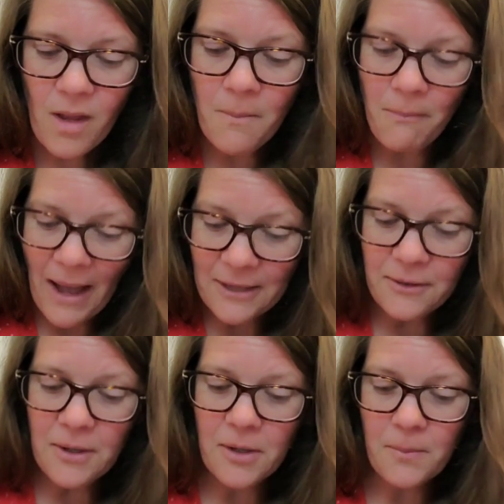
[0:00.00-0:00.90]

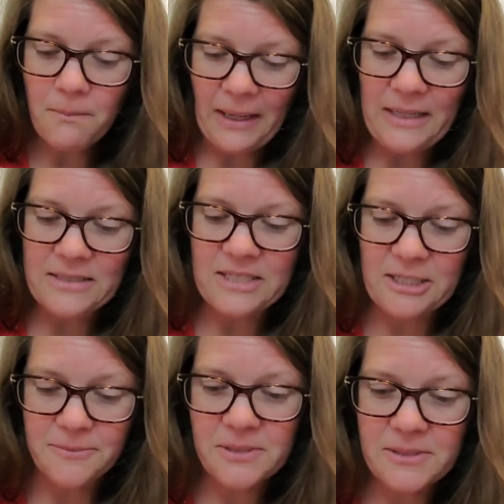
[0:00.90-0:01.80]
my main
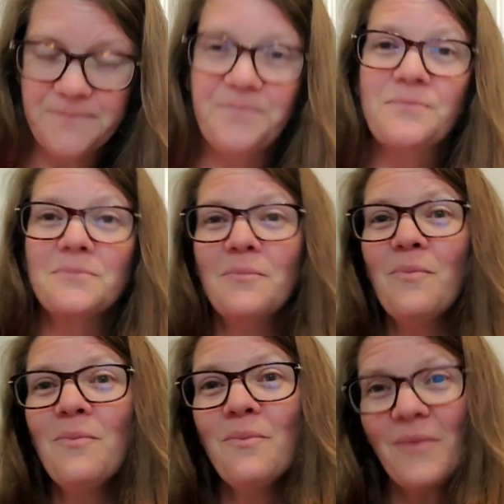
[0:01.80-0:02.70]
tips,
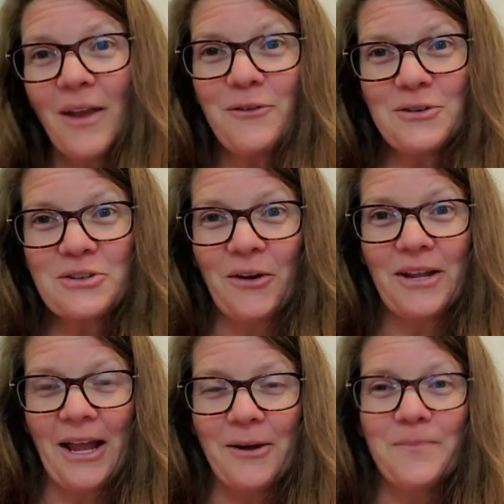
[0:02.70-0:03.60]
if you're
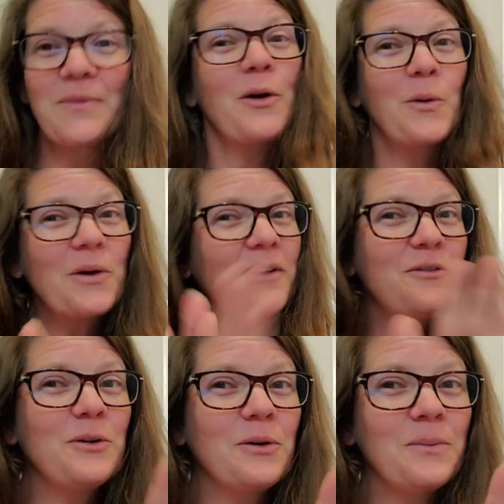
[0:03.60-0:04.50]
starting out or if
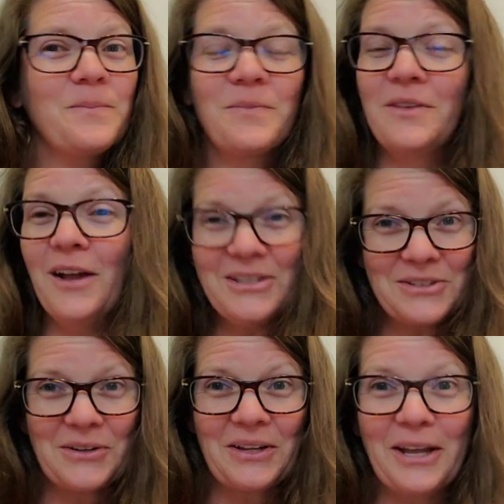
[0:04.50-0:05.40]
you're not
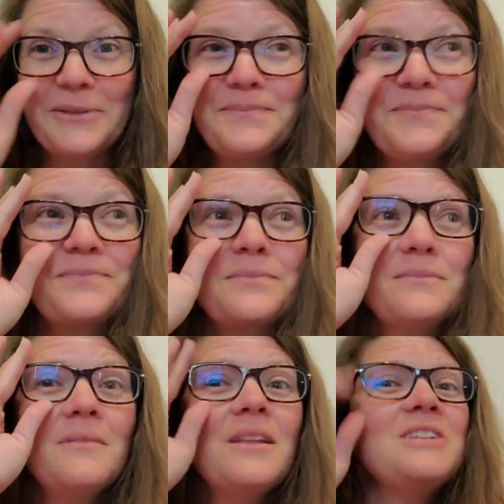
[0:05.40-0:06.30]
starting out,
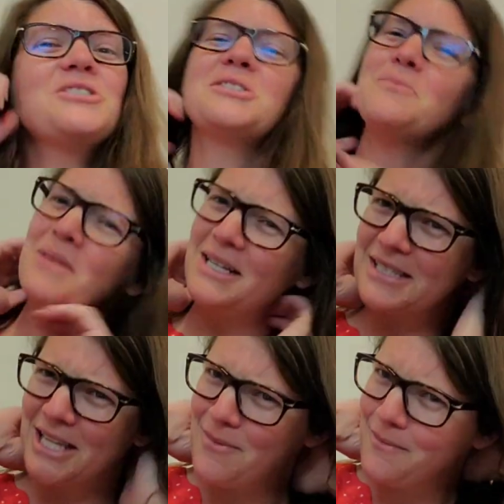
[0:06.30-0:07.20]
just some things to
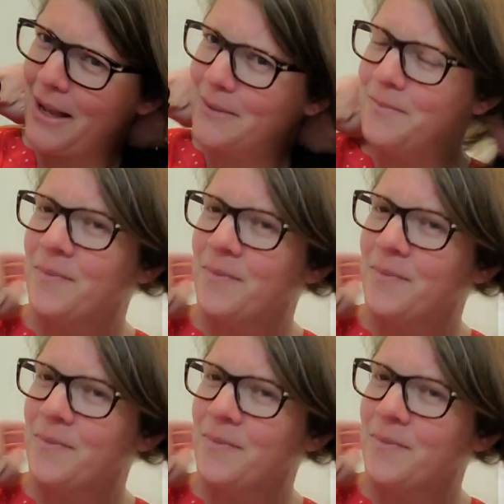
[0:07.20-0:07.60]
keep in mind.